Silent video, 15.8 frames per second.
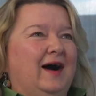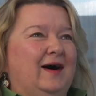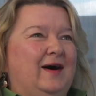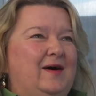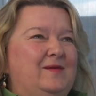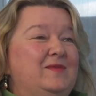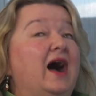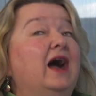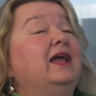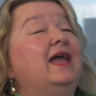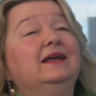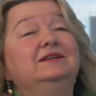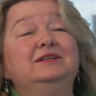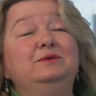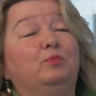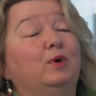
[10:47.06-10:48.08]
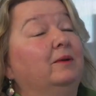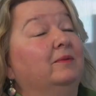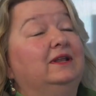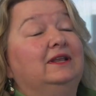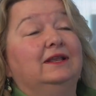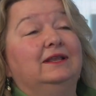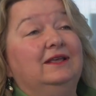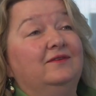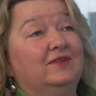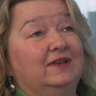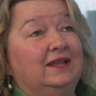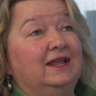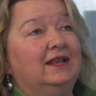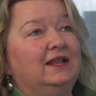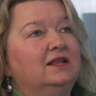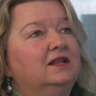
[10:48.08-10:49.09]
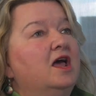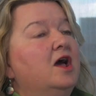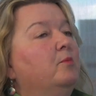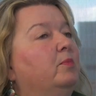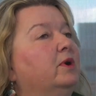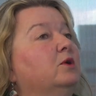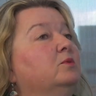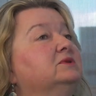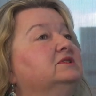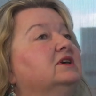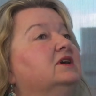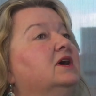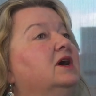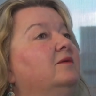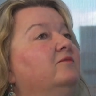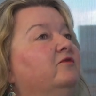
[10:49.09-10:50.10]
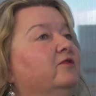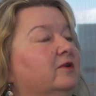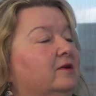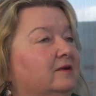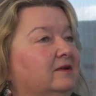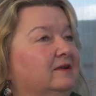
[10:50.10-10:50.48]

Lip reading: I actually probably didn't even need it, but it was a comfort.